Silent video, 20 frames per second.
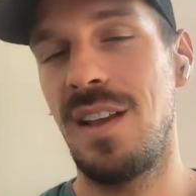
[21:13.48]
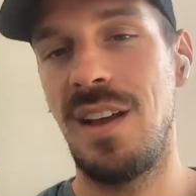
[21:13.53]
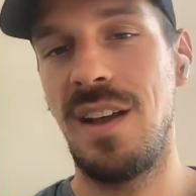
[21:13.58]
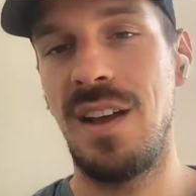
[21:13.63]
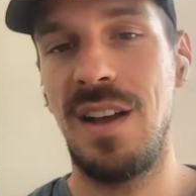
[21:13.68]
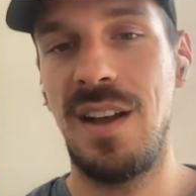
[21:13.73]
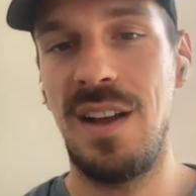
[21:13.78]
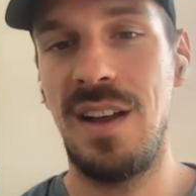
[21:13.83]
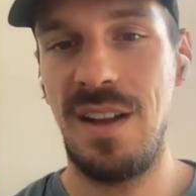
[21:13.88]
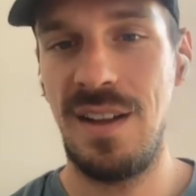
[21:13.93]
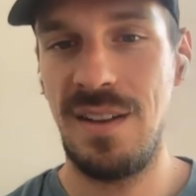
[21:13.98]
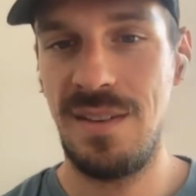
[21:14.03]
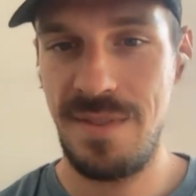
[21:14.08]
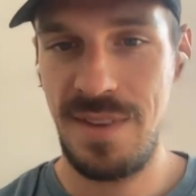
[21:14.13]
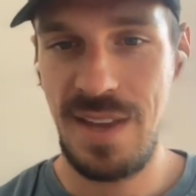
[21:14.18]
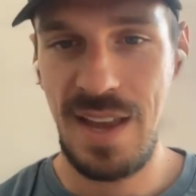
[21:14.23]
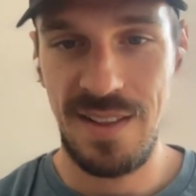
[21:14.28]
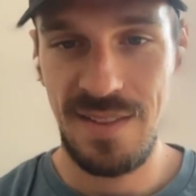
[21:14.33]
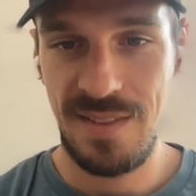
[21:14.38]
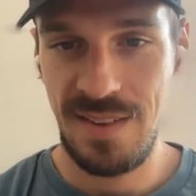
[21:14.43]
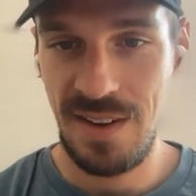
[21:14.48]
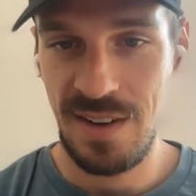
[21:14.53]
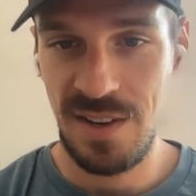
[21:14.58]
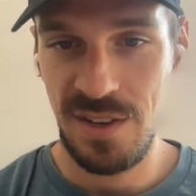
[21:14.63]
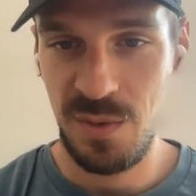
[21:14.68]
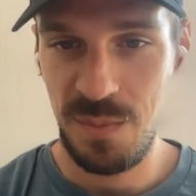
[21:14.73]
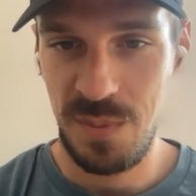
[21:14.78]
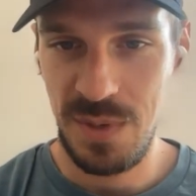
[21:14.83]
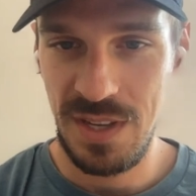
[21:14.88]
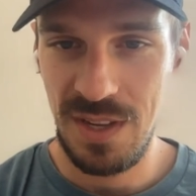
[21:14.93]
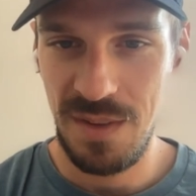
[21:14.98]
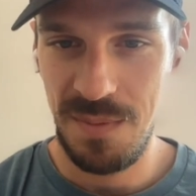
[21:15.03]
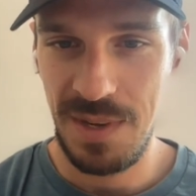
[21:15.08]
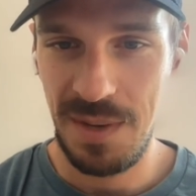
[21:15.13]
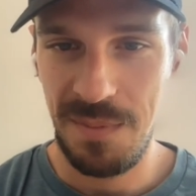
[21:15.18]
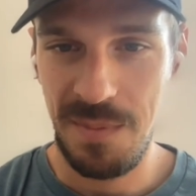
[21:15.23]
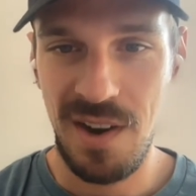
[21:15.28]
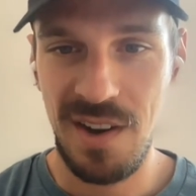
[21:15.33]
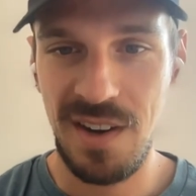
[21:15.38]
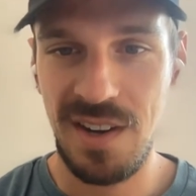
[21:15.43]
there to be a
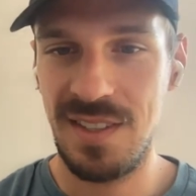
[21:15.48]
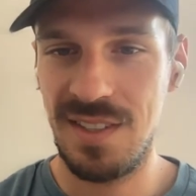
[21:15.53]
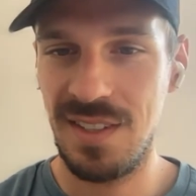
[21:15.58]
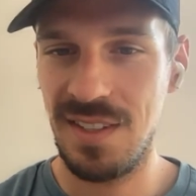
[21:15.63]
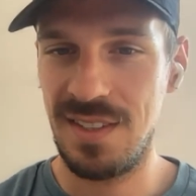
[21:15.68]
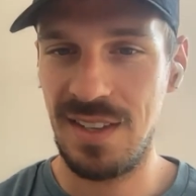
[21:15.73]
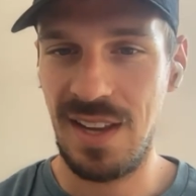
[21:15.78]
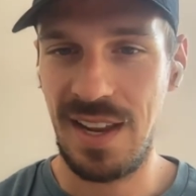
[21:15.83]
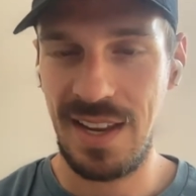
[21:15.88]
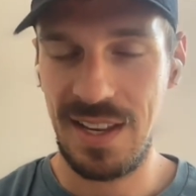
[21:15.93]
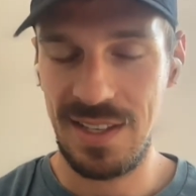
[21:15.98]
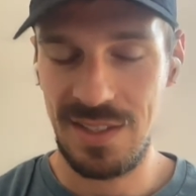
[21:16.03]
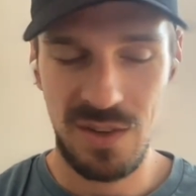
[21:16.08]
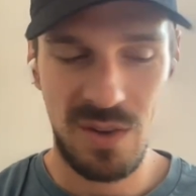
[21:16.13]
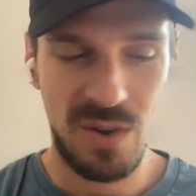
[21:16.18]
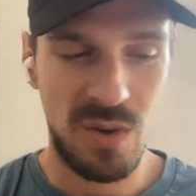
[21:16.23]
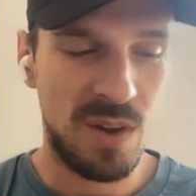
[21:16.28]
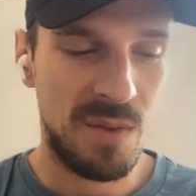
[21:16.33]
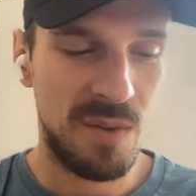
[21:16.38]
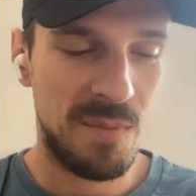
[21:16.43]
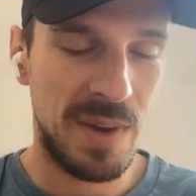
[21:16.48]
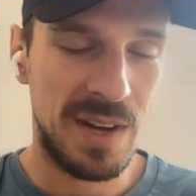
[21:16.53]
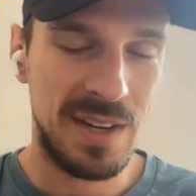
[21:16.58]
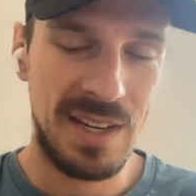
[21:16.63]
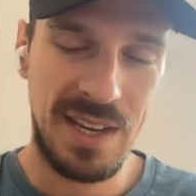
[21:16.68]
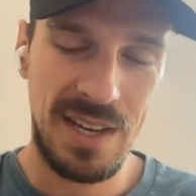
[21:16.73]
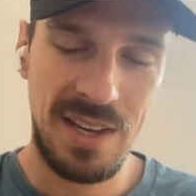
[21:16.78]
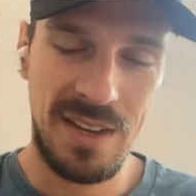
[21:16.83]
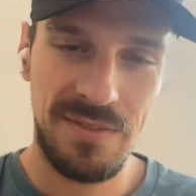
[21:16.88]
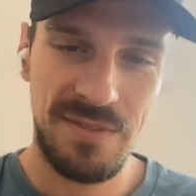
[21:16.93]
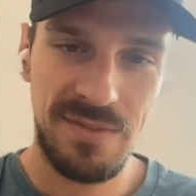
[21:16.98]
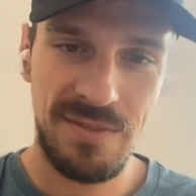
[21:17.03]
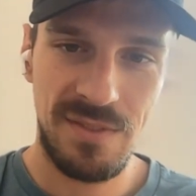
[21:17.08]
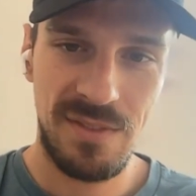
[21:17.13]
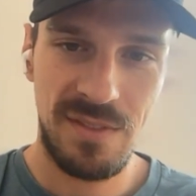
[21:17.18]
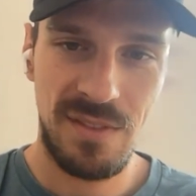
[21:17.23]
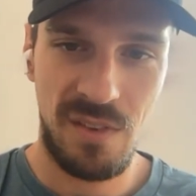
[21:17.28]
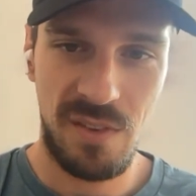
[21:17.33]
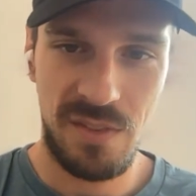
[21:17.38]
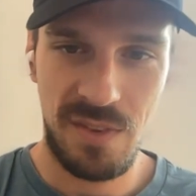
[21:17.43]
big market, since I guess, you know, on the
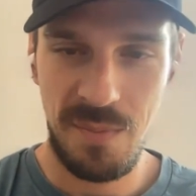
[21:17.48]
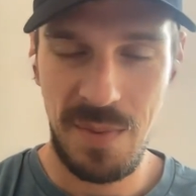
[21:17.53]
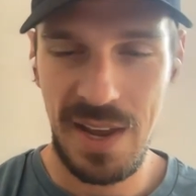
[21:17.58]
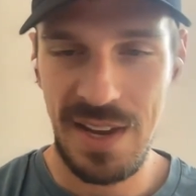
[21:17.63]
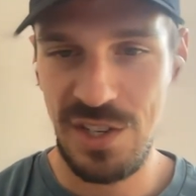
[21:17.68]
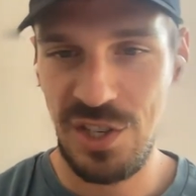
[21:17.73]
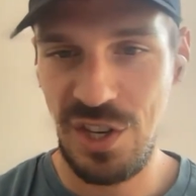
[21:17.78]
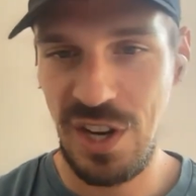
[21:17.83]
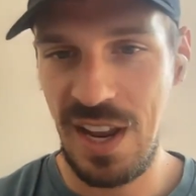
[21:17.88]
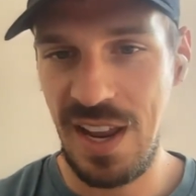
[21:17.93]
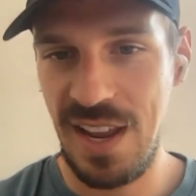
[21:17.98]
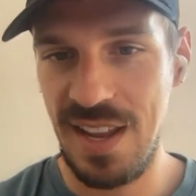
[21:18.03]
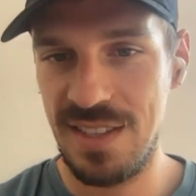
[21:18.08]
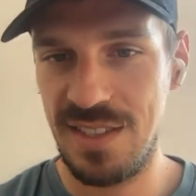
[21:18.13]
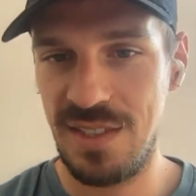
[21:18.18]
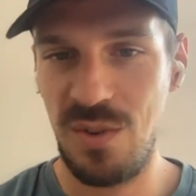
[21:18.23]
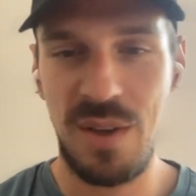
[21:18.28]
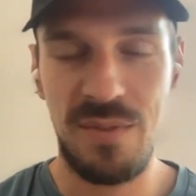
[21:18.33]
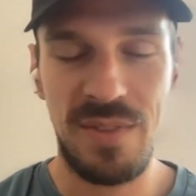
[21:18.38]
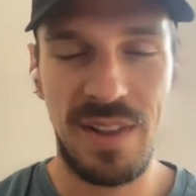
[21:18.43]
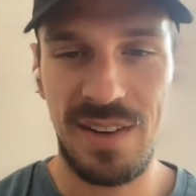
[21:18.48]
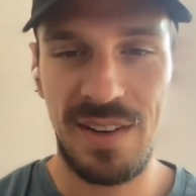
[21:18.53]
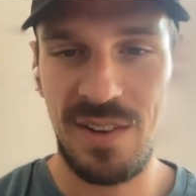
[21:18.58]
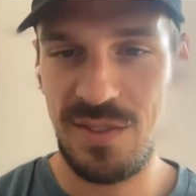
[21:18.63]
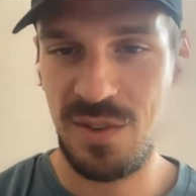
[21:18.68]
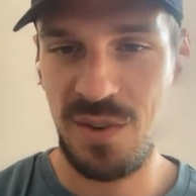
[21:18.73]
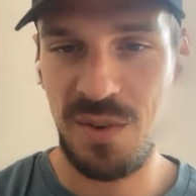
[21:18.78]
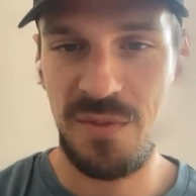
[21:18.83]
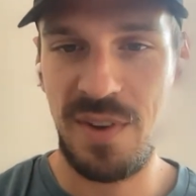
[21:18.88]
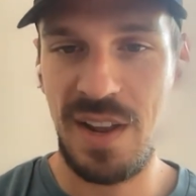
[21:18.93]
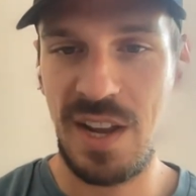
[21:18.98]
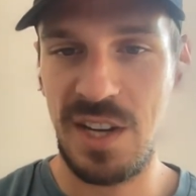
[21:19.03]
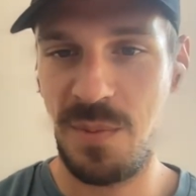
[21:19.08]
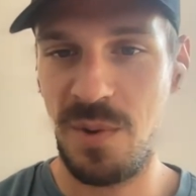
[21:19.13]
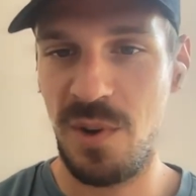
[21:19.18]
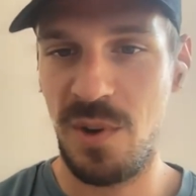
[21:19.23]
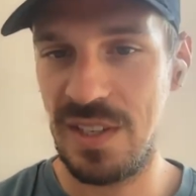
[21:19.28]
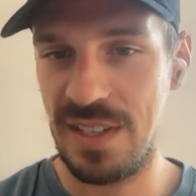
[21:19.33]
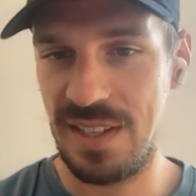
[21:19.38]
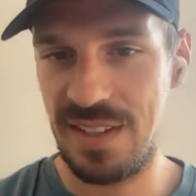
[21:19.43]
main chains you have like sort of
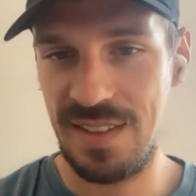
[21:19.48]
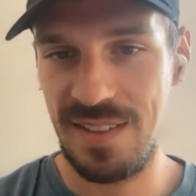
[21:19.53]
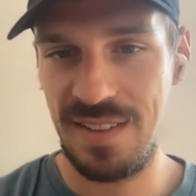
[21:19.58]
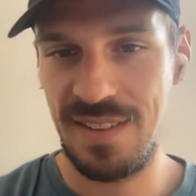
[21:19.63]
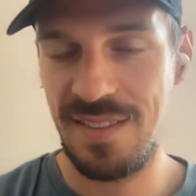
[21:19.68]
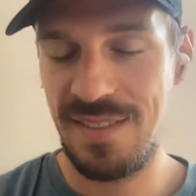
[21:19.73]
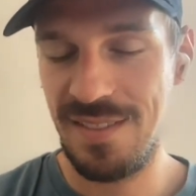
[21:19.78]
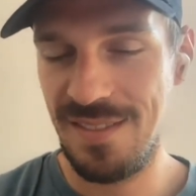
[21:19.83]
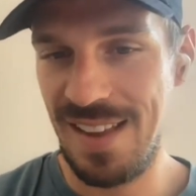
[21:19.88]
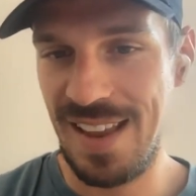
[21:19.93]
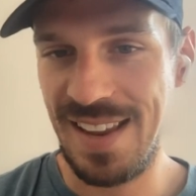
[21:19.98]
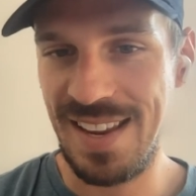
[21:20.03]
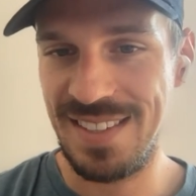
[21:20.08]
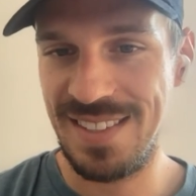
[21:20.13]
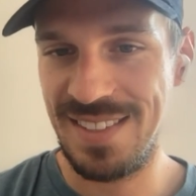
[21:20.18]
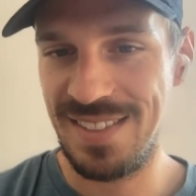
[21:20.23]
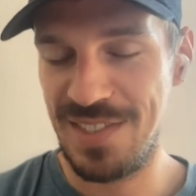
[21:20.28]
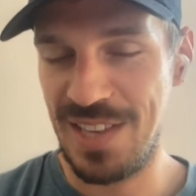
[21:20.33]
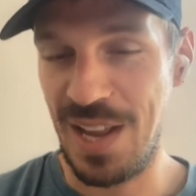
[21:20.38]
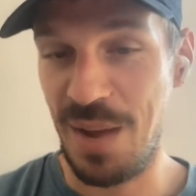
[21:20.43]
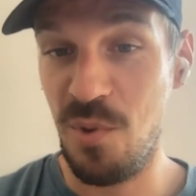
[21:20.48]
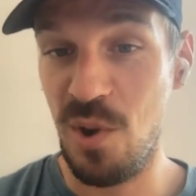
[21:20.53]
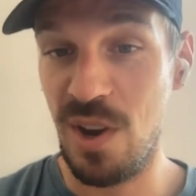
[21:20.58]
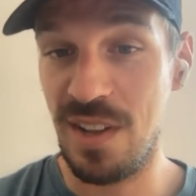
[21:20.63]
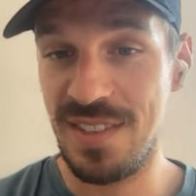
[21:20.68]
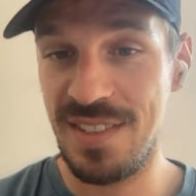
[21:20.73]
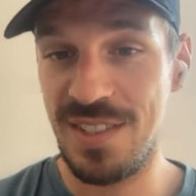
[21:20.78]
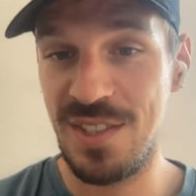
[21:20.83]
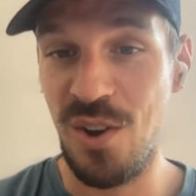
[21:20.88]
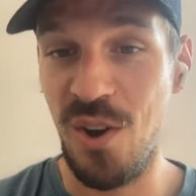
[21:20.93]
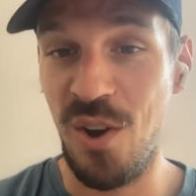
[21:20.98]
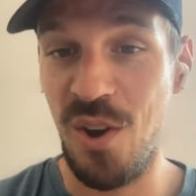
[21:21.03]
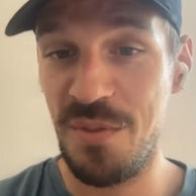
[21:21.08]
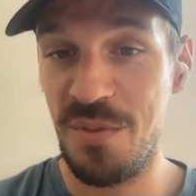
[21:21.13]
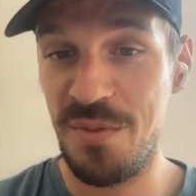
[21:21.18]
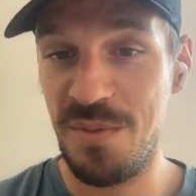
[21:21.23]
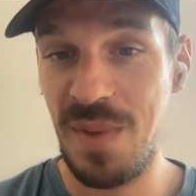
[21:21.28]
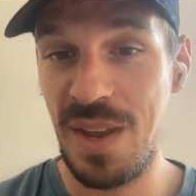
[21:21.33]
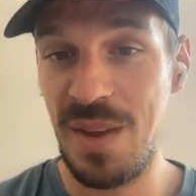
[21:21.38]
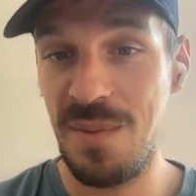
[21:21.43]
Flashbots, and I guess somewhat
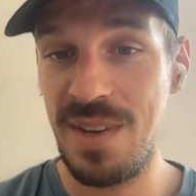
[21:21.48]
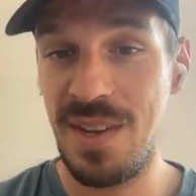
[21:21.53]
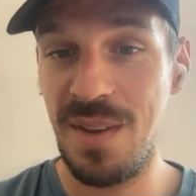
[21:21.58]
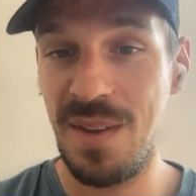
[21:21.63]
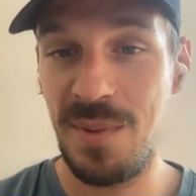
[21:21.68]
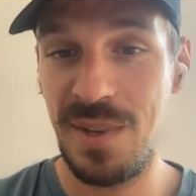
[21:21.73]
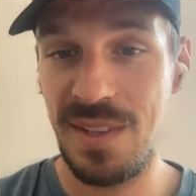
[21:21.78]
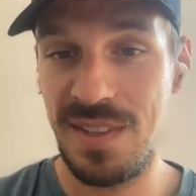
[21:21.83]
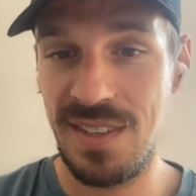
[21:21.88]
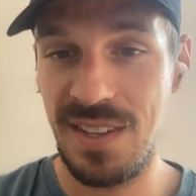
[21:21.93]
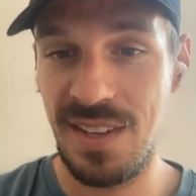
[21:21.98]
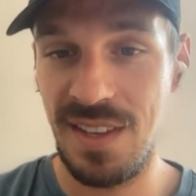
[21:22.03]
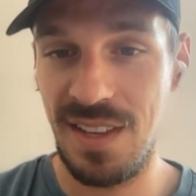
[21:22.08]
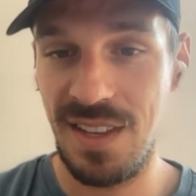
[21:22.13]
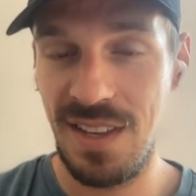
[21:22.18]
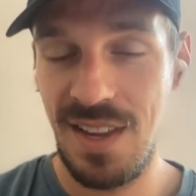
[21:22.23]
solved maybe a bit